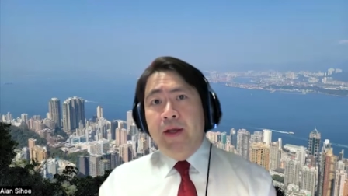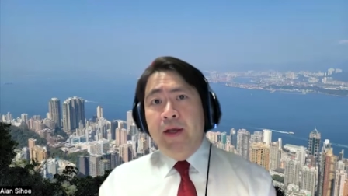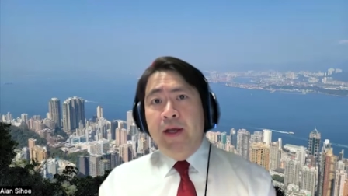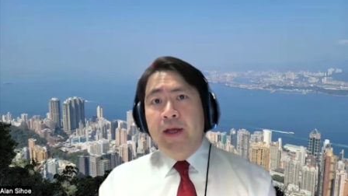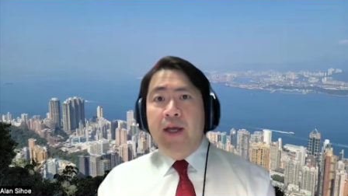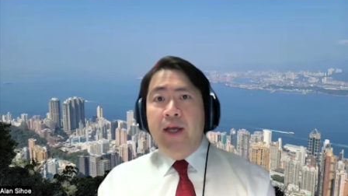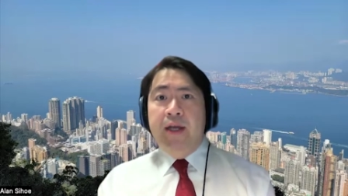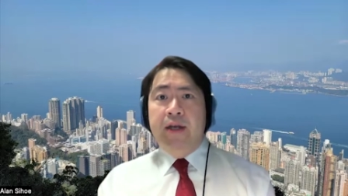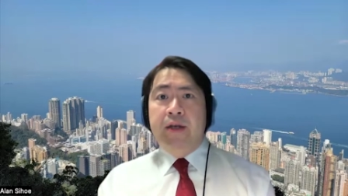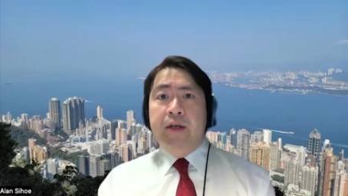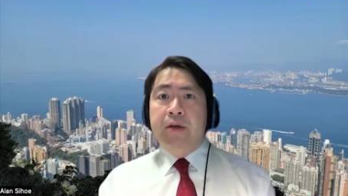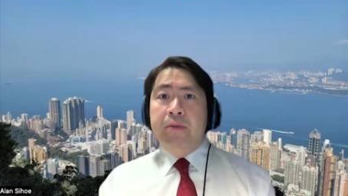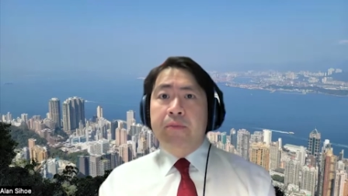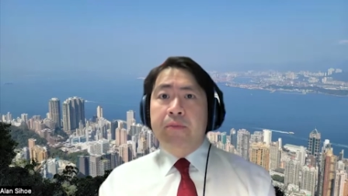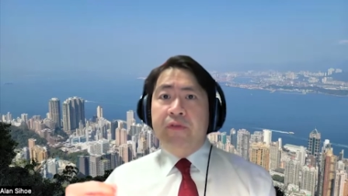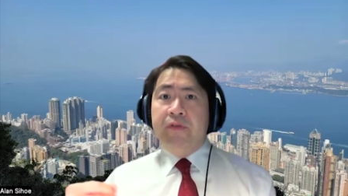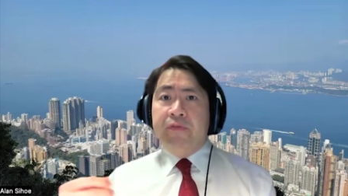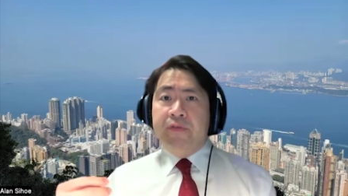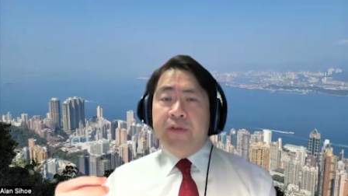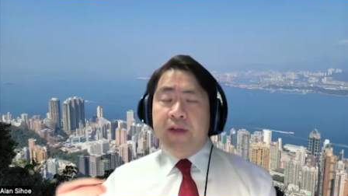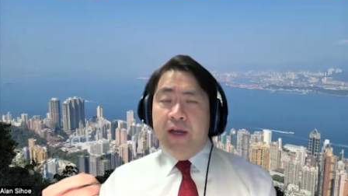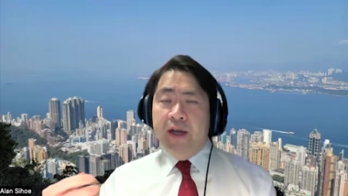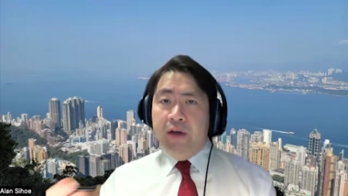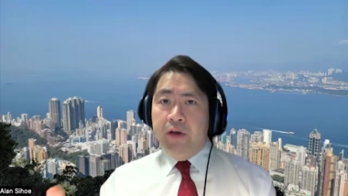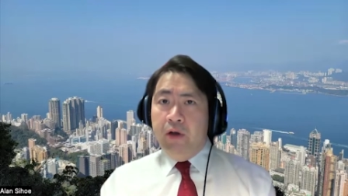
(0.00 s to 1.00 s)
In terms
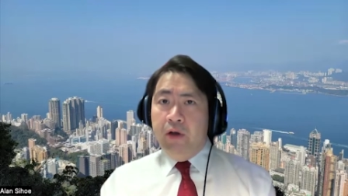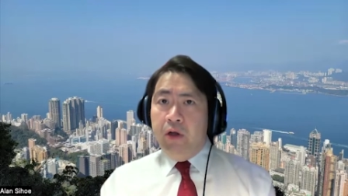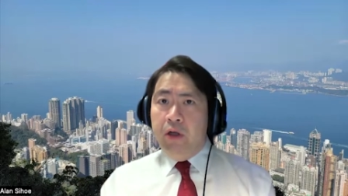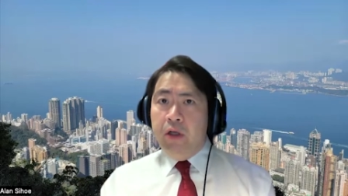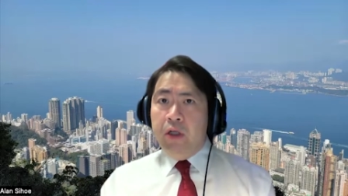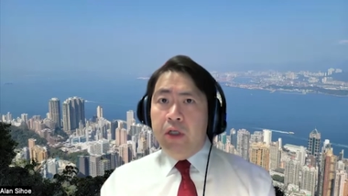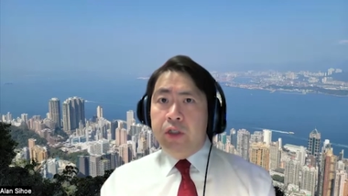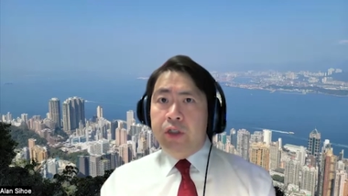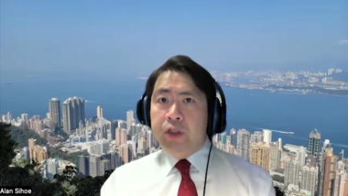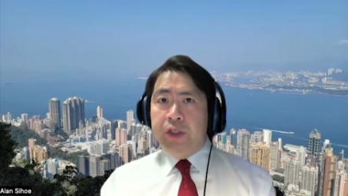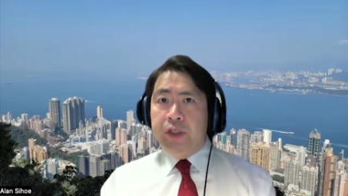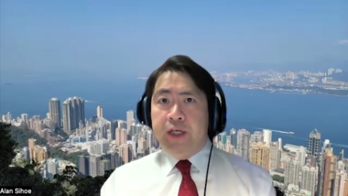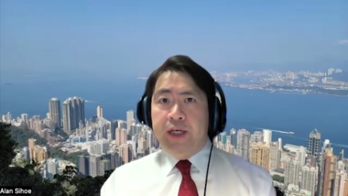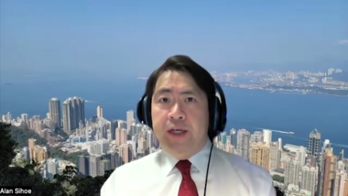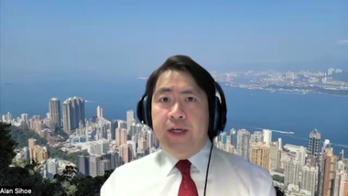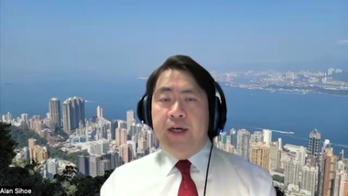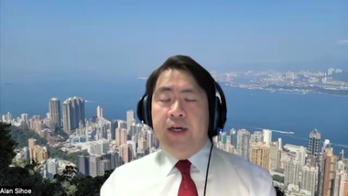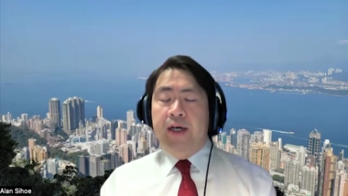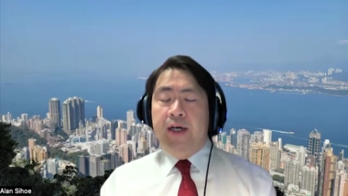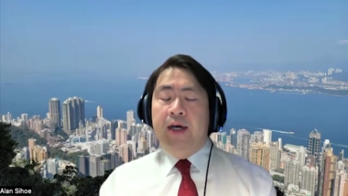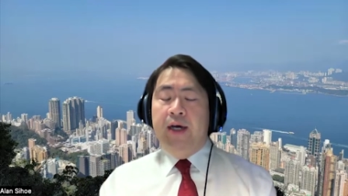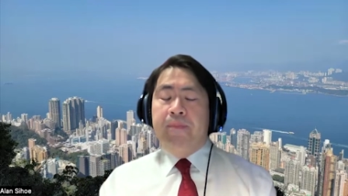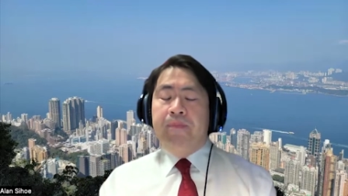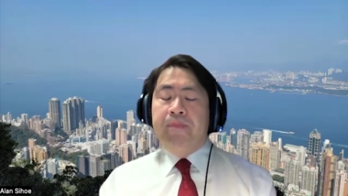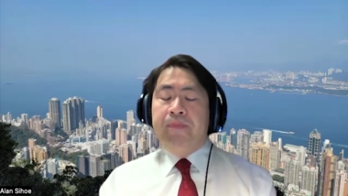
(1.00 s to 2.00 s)
of technology,
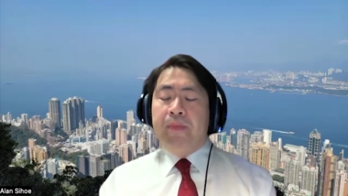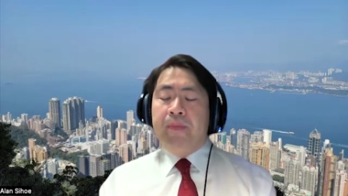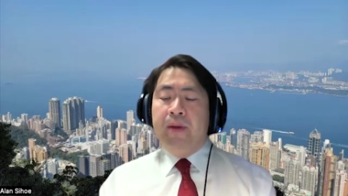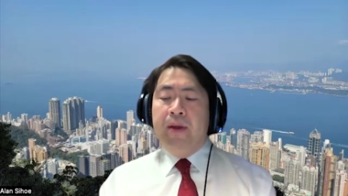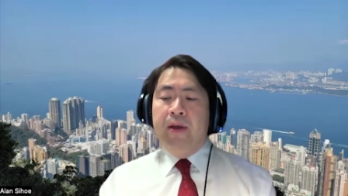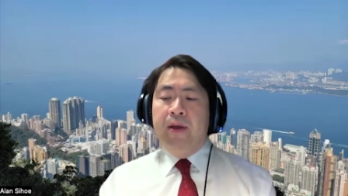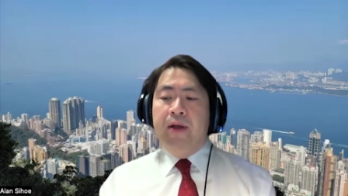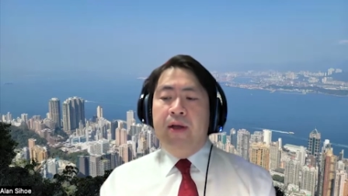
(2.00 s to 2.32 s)
um,